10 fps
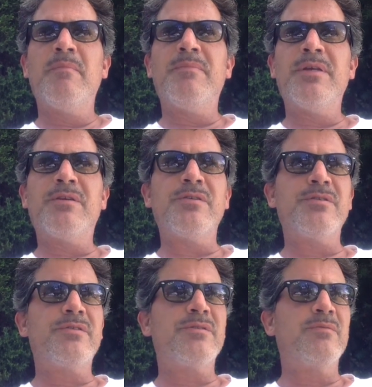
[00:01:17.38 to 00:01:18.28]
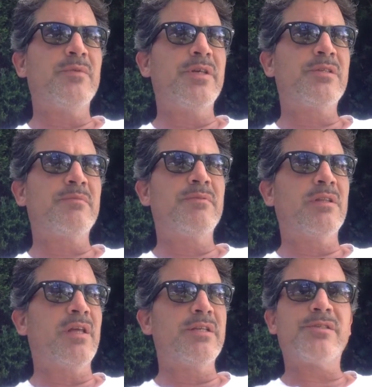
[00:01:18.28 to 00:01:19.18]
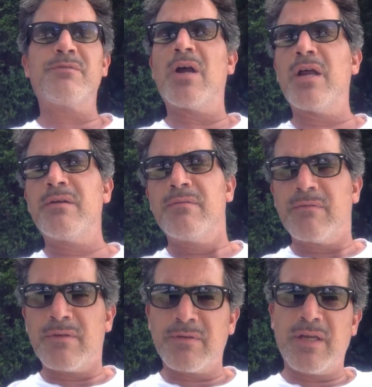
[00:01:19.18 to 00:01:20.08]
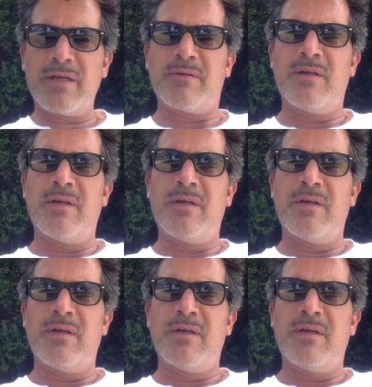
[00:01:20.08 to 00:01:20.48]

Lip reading: because the lights are on. Okay.